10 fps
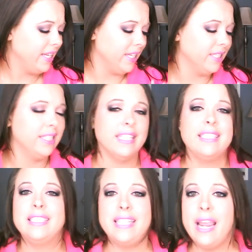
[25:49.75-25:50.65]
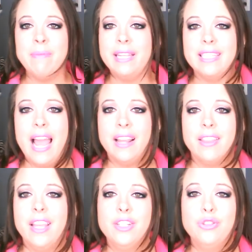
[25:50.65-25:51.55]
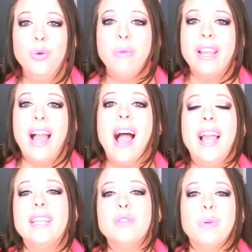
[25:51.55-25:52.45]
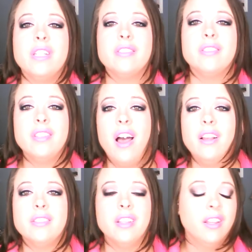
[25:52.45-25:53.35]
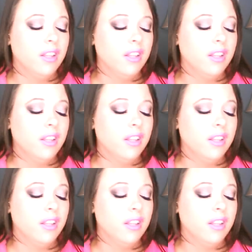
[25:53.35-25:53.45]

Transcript: does the same exact thing to my eyes, which sucks.